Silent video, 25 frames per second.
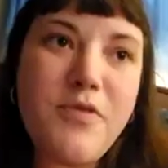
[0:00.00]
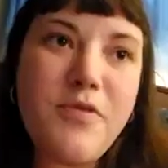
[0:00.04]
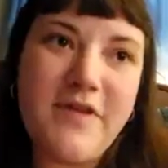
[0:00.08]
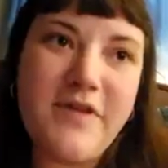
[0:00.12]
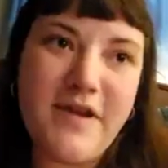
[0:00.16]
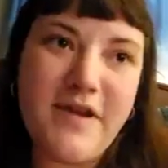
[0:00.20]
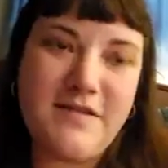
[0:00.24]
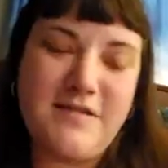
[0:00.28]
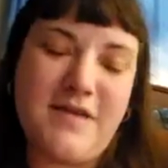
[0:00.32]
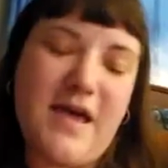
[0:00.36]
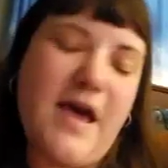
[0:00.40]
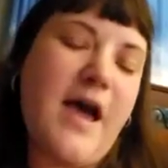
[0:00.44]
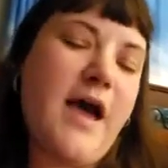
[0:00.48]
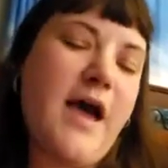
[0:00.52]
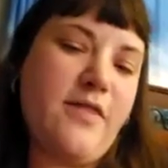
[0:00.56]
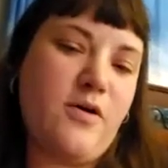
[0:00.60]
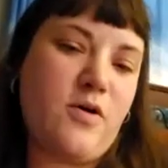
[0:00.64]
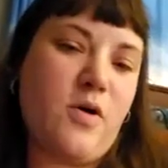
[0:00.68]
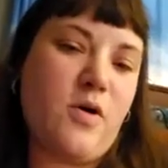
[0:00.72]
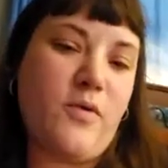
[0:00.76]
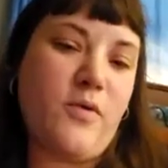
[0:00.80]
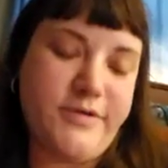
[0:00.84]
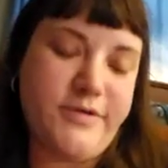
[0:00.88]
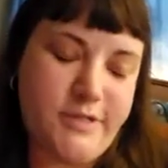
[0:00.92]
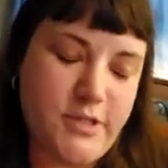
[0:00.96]
things that Heather
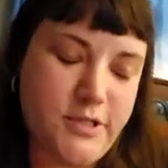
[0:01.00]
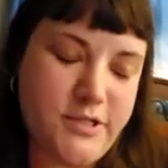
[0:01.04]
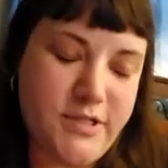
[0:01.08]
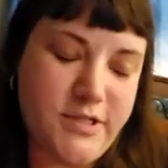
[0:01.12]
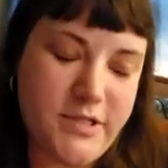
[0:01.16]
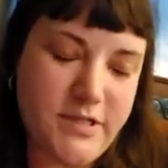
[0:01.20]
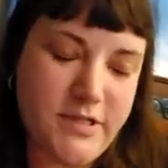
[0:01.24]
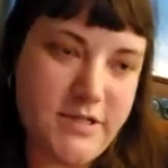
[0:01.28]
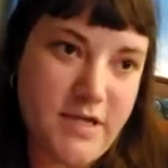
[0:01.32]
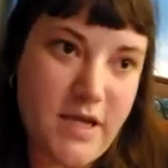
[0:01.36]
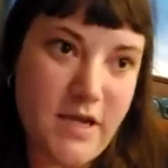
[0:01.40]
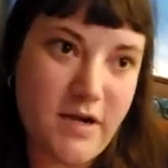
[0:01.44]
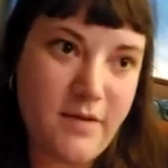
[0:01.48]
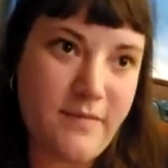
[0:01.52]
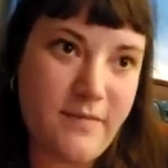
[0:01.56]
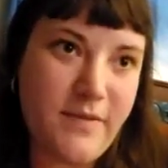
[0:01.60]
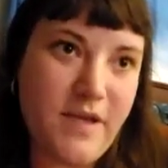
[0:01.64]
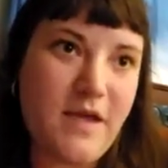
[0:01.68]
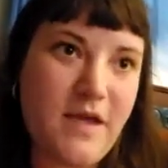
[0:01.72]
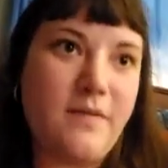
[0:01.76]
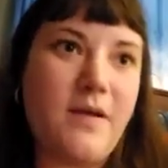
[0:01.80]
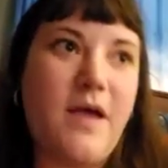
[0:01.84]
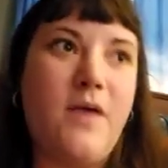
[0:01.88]
always used to say to me,